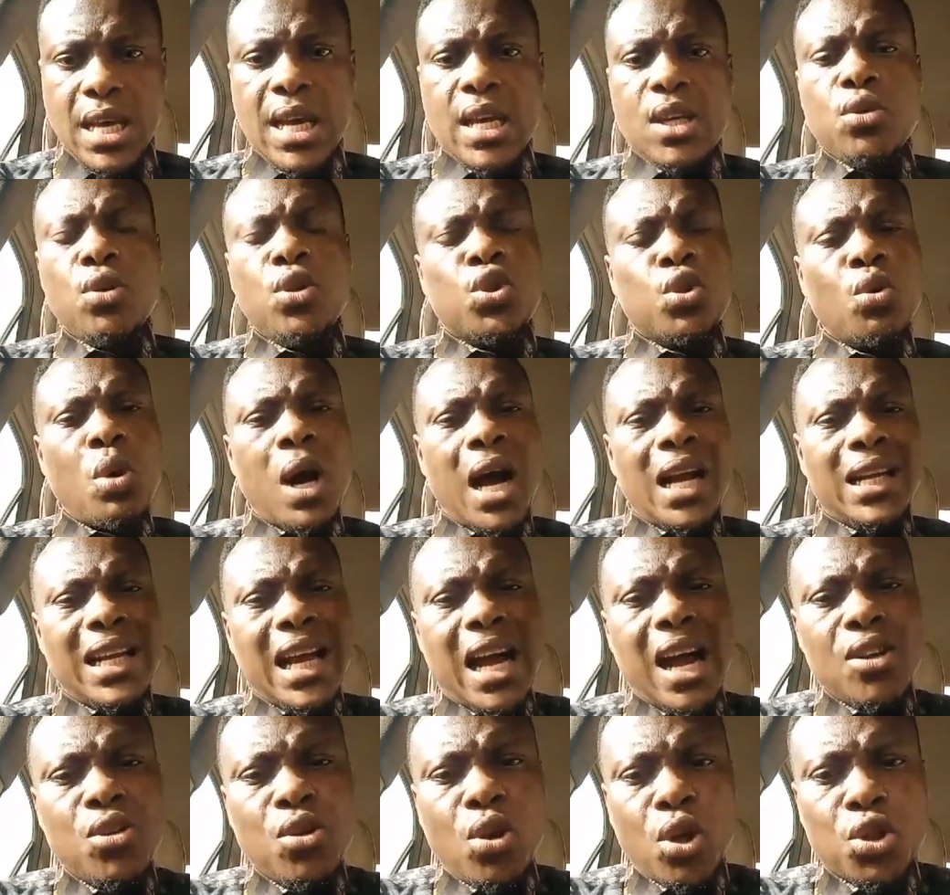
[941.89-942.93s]
You should
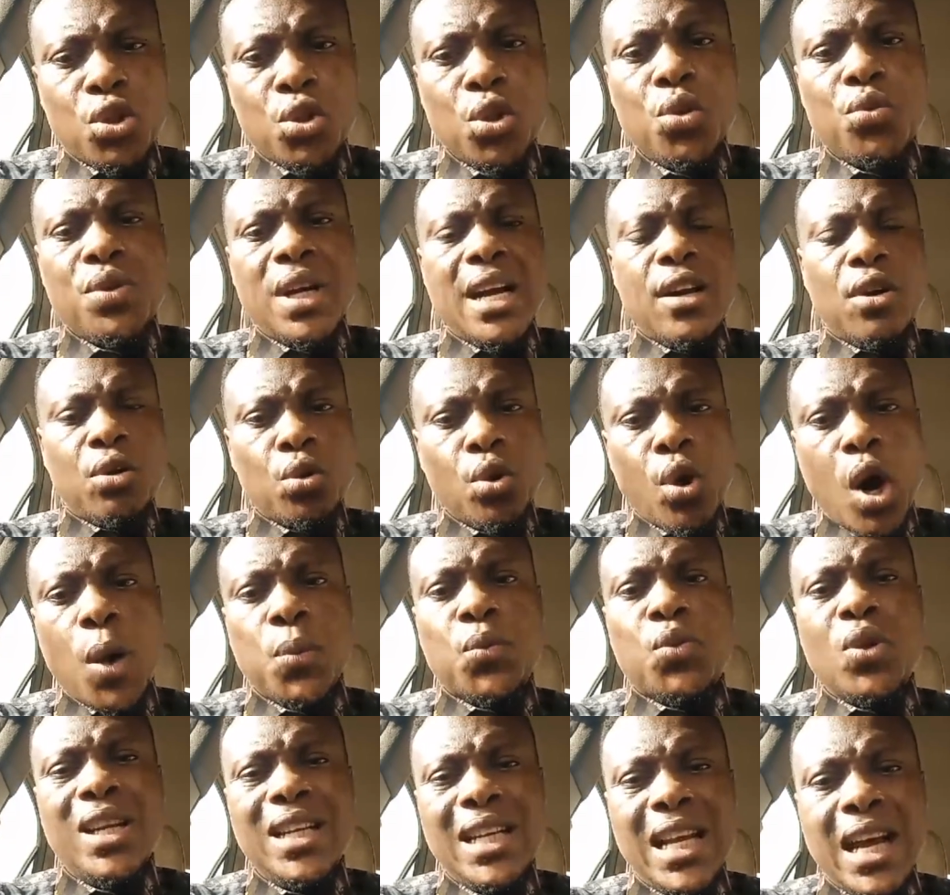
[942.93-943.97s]
allow your children grow up
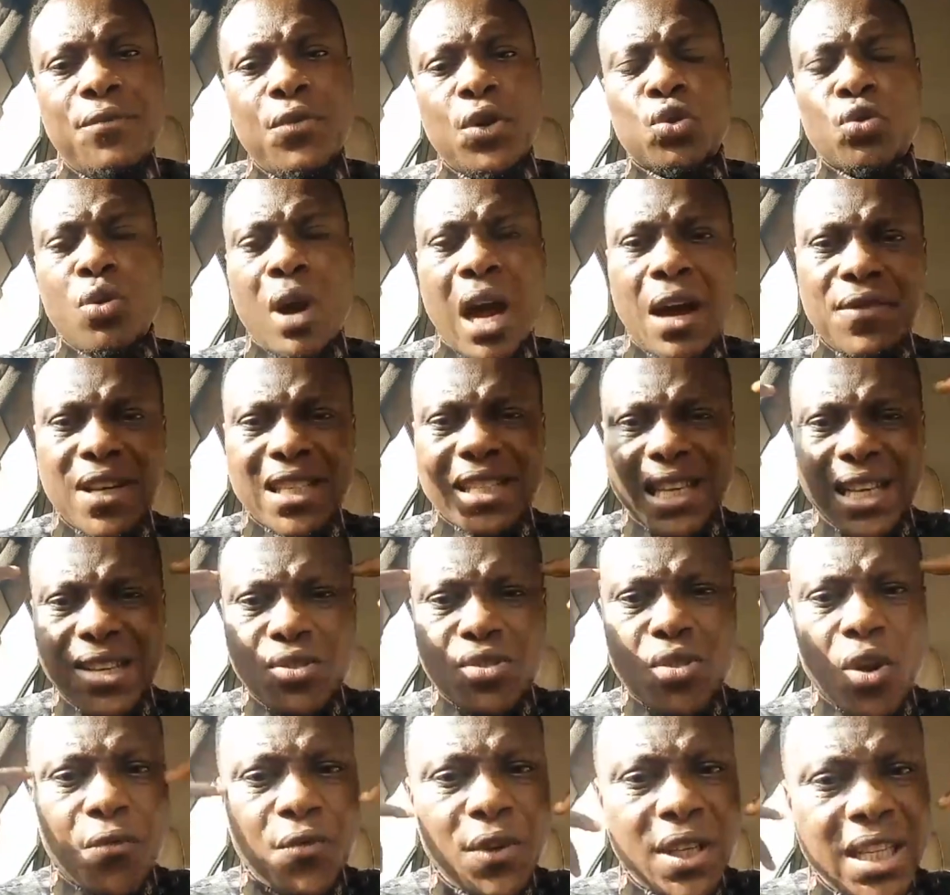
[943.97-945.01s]
to a level to have a sense
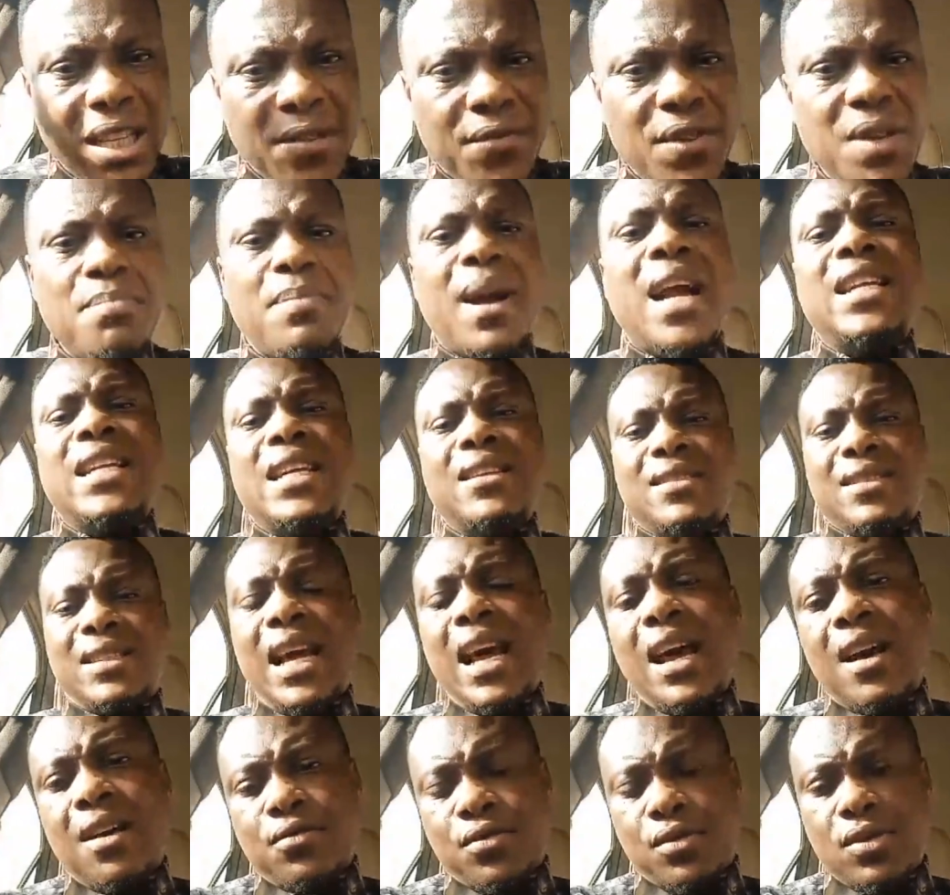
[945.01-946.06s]
of living by
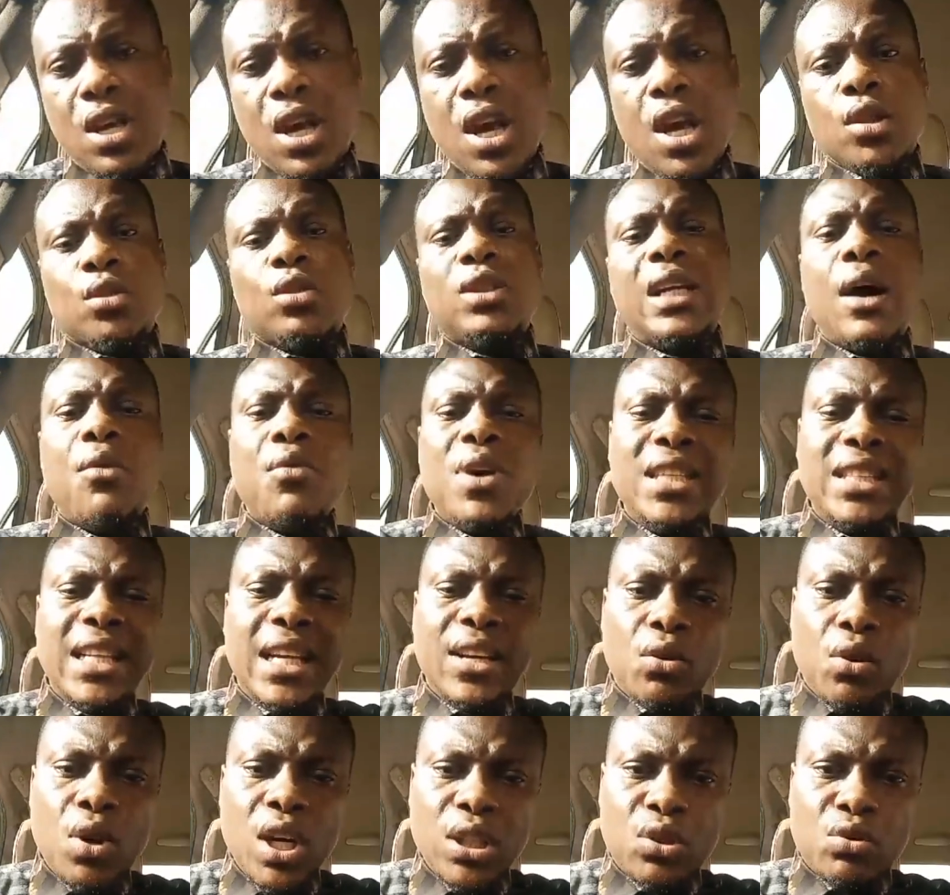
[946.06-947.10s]
themselves. So that when they
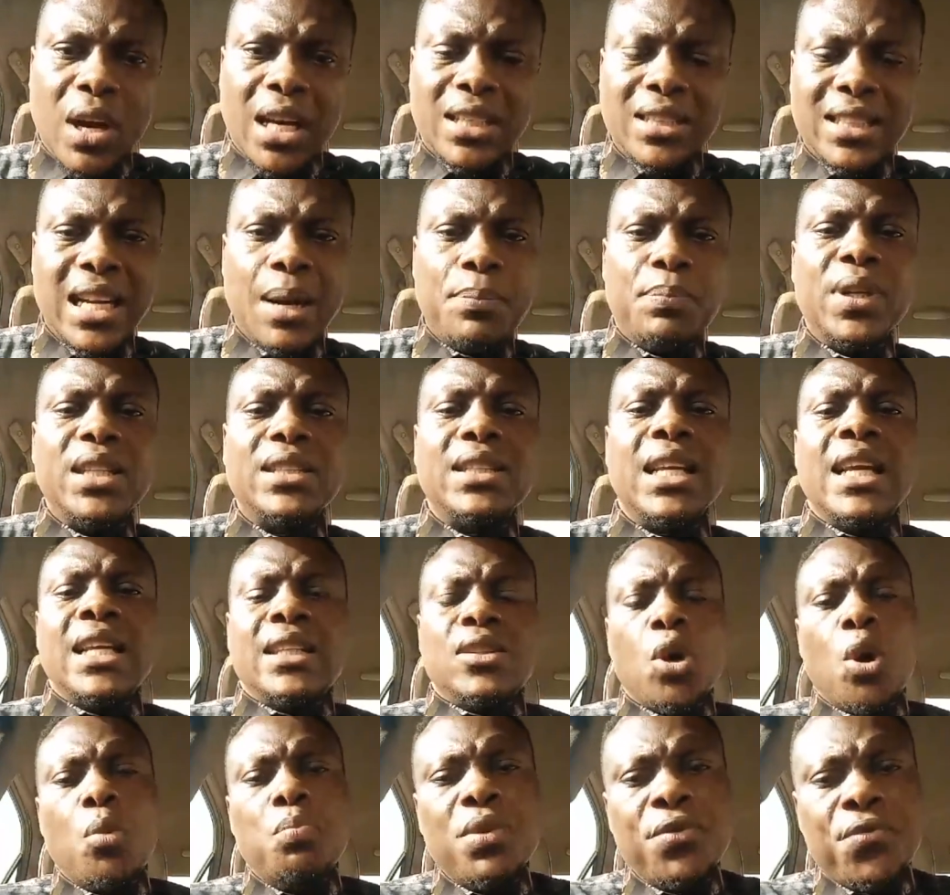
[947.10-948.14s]
go into another place,
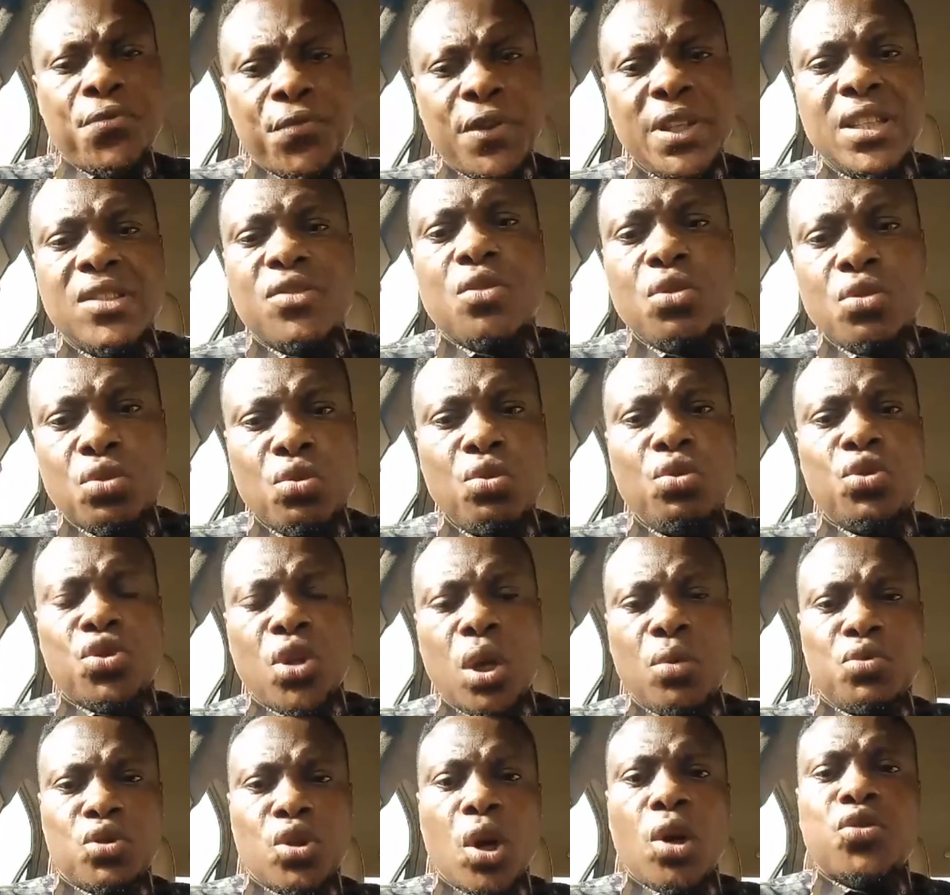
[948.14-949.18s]
they'll be fit to do
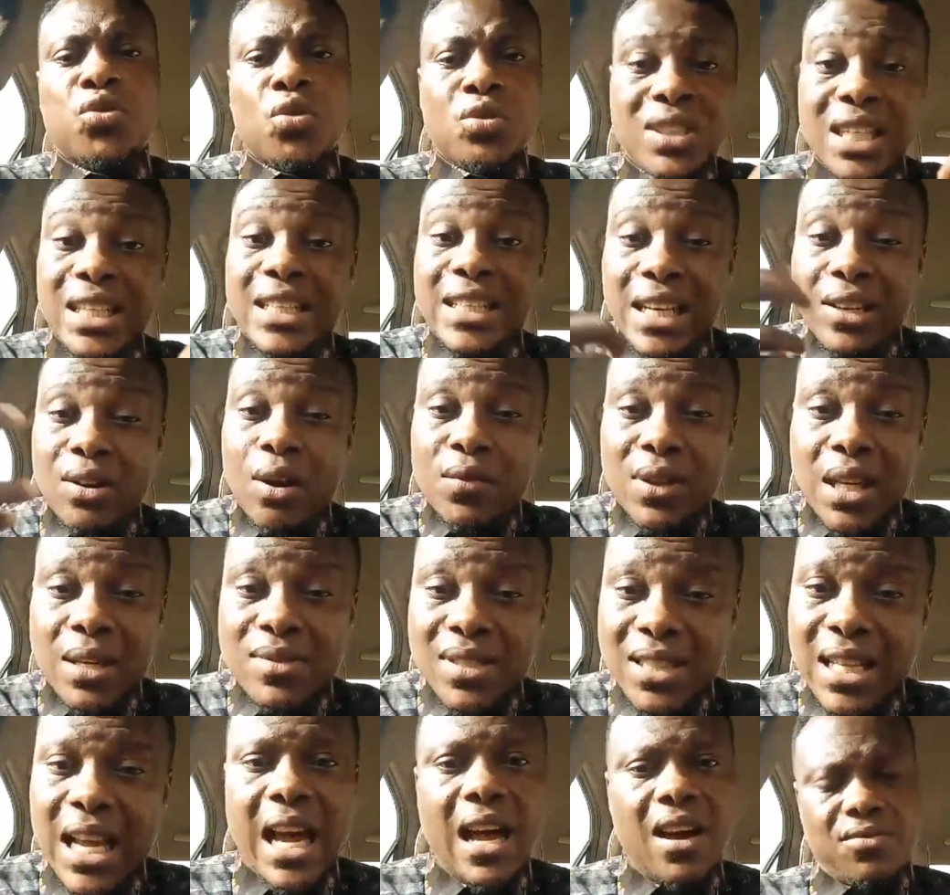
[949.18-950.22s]
some jobs to take care of
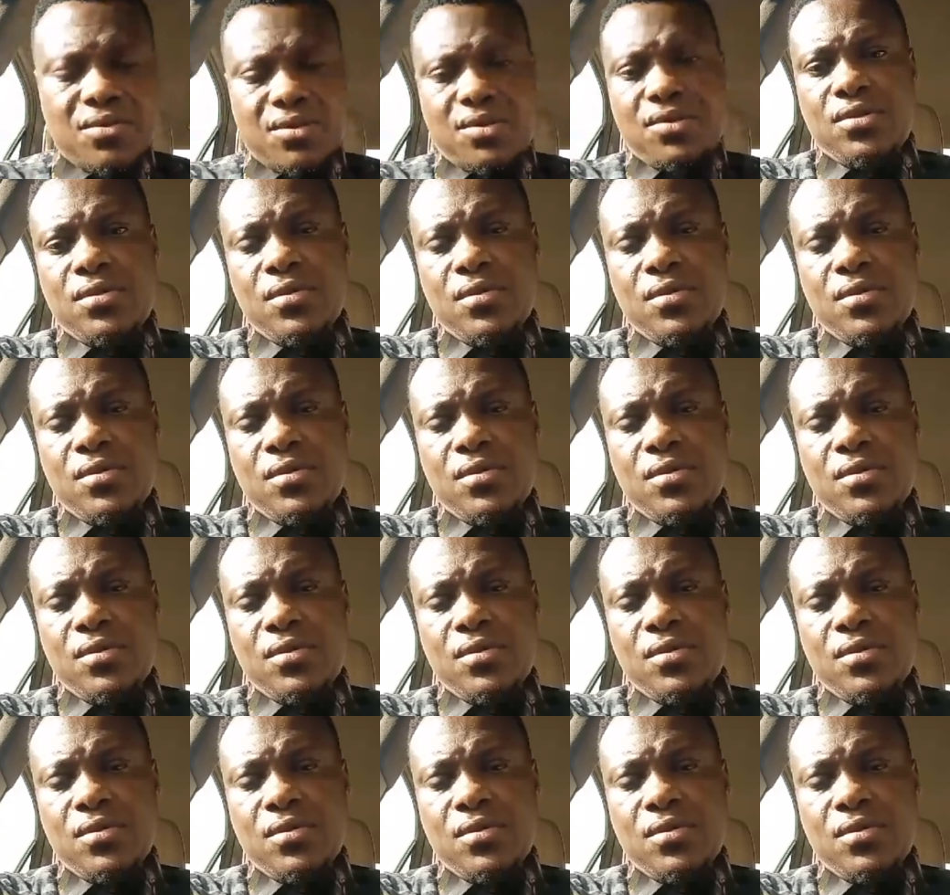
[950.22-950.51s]
themselves.